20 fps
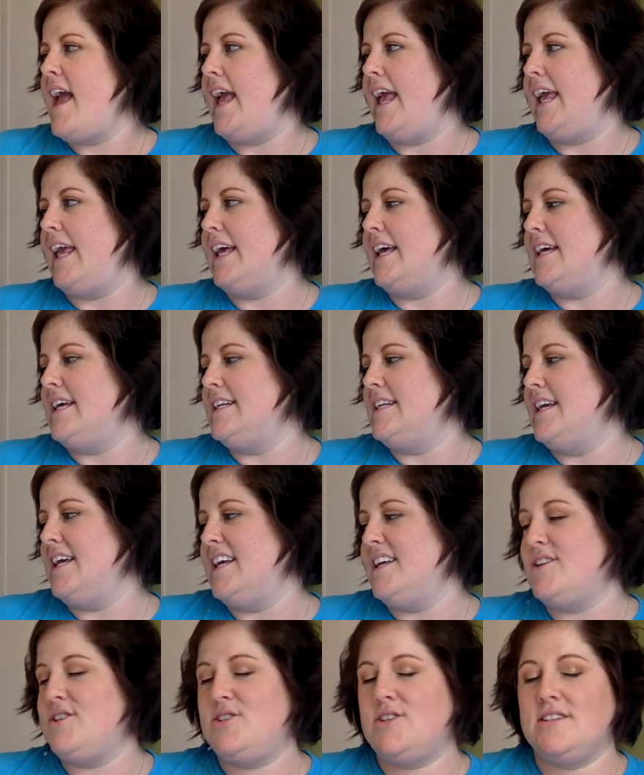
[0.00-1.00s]
And
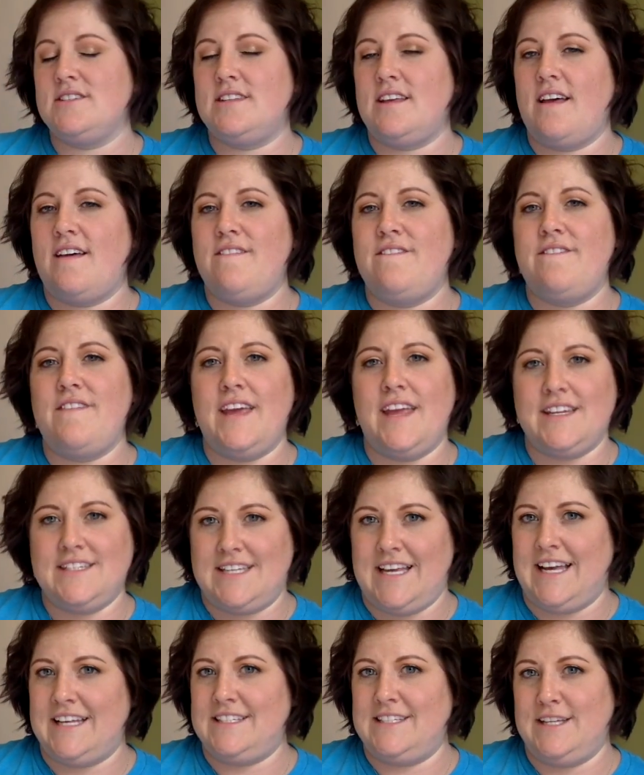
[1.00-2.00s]
it's just a
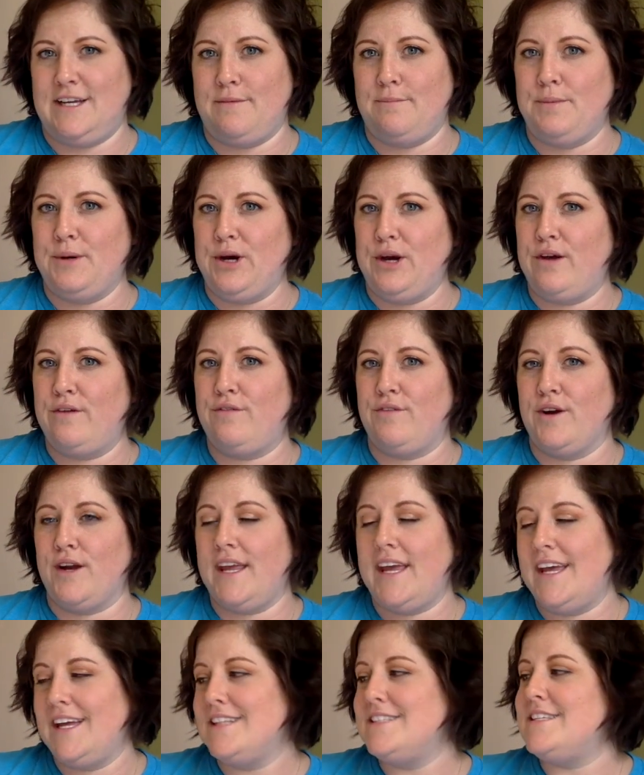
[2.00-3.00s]
fantastic book for
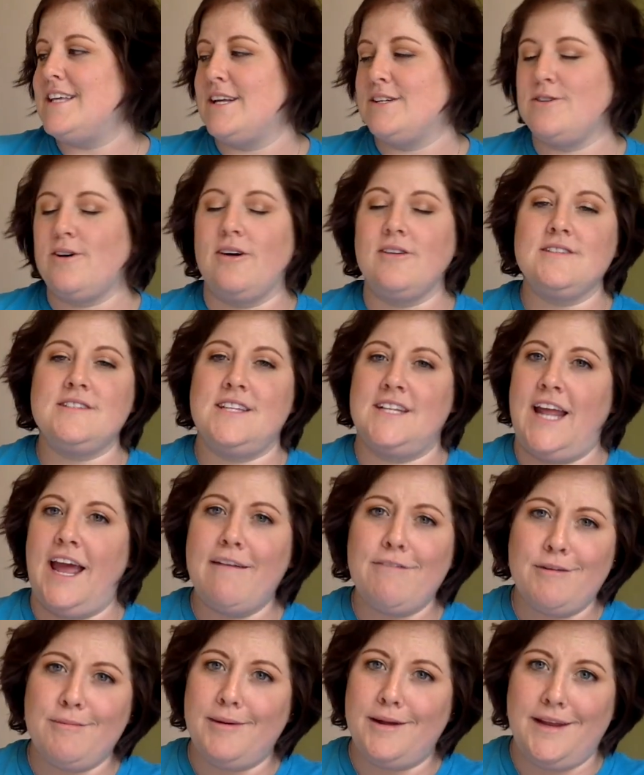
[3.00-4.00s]
kids, adults, and
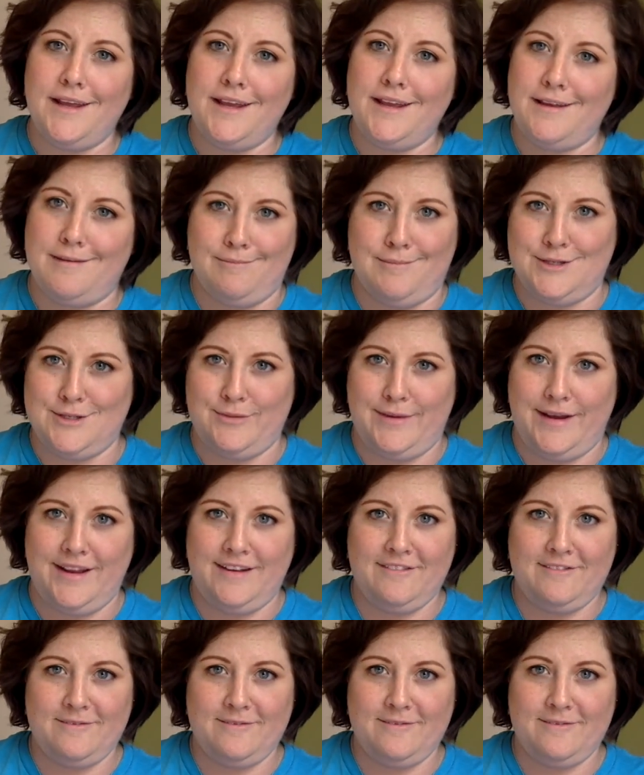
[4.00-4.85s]
everybody in between.